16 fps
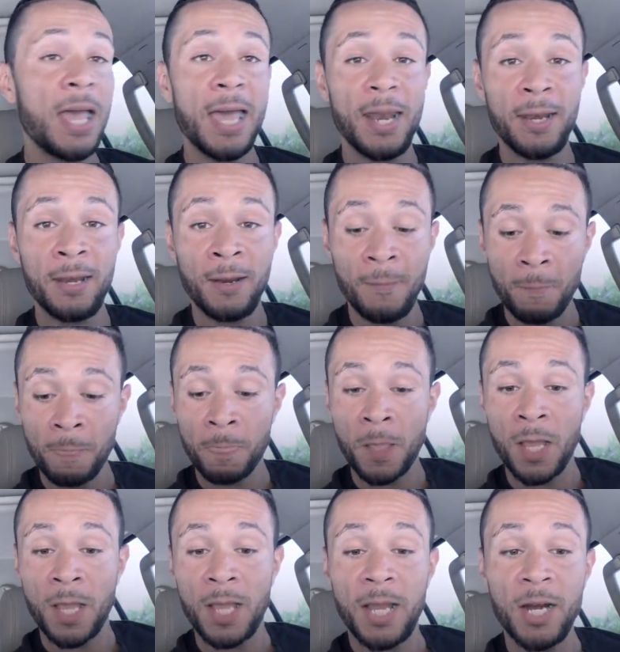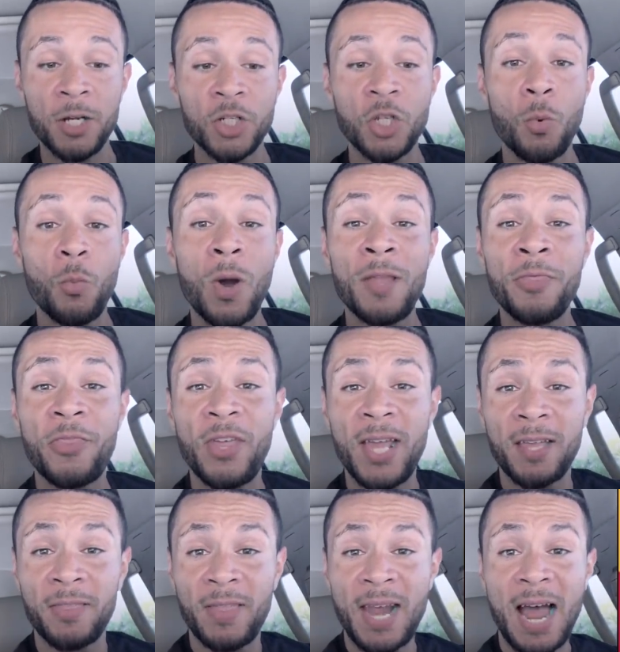and here's the one
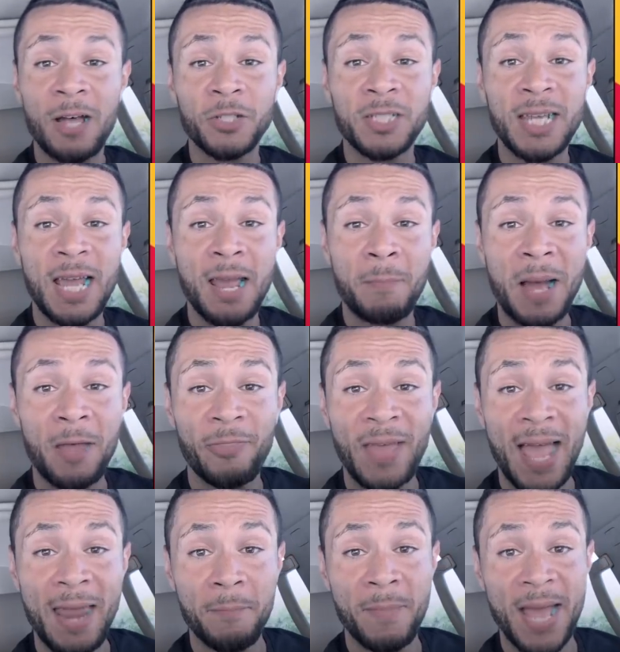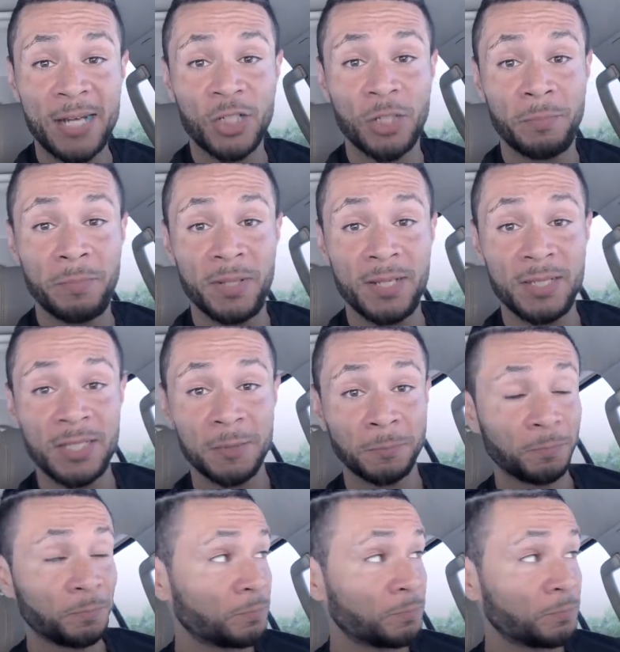thing that I'll say about that matchup is